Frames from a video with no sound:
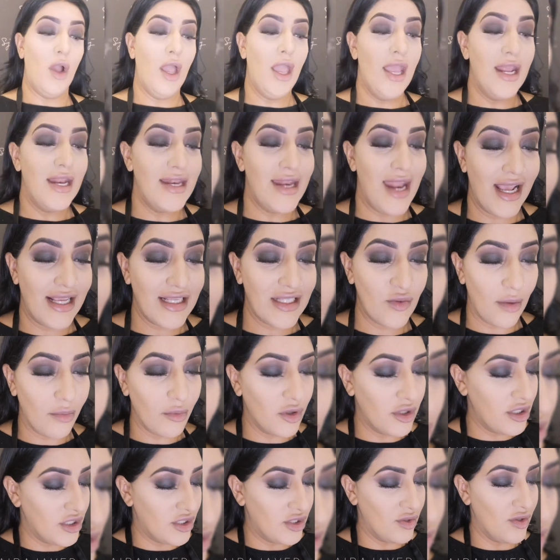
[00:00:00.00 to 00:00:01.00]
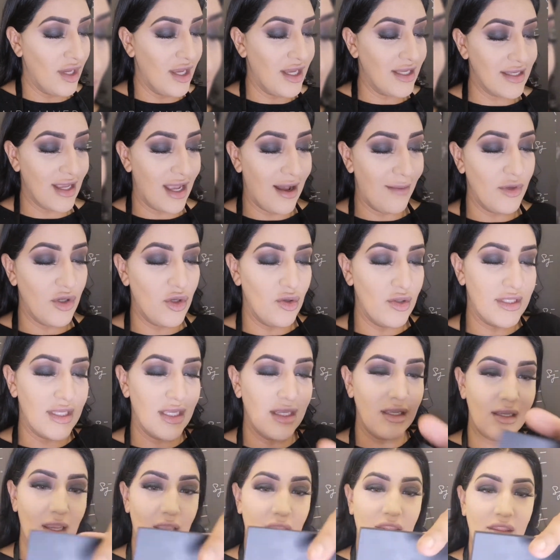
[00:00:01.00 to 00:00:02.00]
So next what I'm going to do is I'm
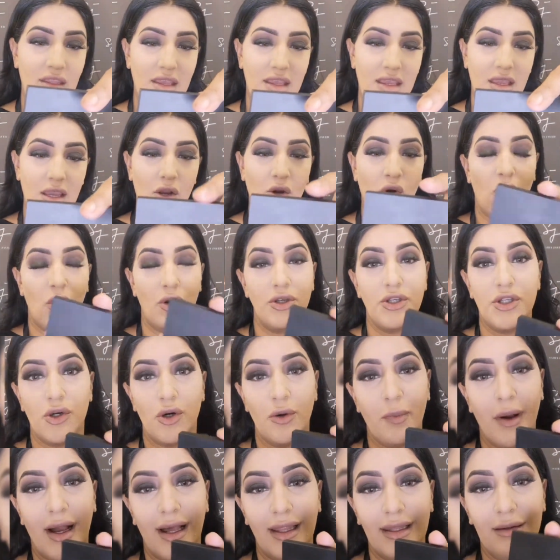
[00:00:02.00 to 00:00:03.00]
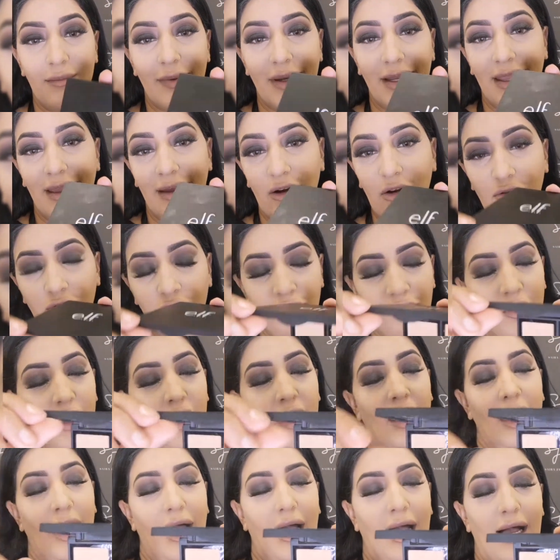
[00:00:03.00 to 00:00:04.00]
using the contour palette by e.l.f.
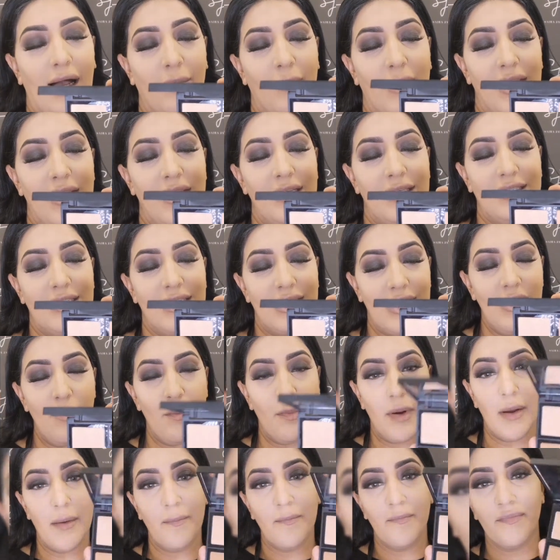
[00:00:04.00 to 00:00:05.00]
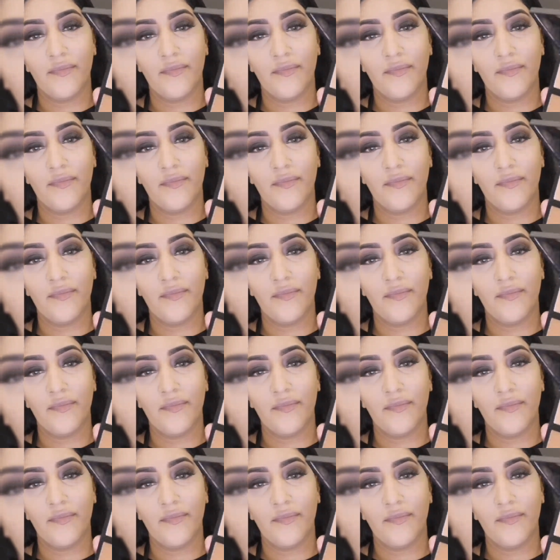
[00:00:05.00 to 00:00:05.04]
In Deep,